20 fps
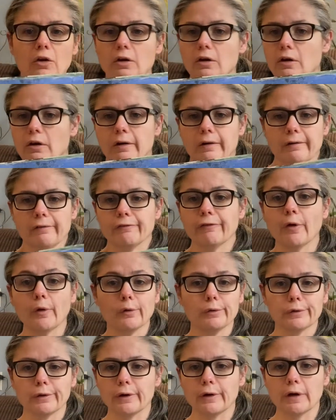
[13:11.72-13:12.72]

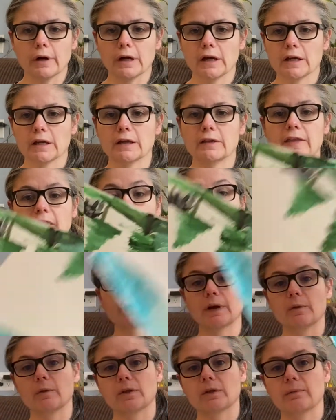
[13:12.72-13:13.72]
folder that I'll
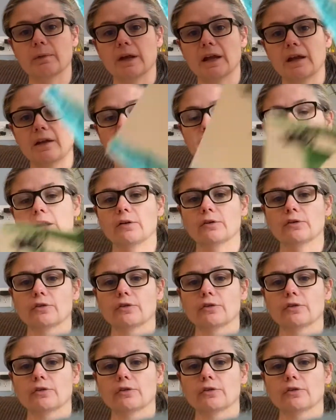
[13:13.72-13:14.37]
bring with me that'll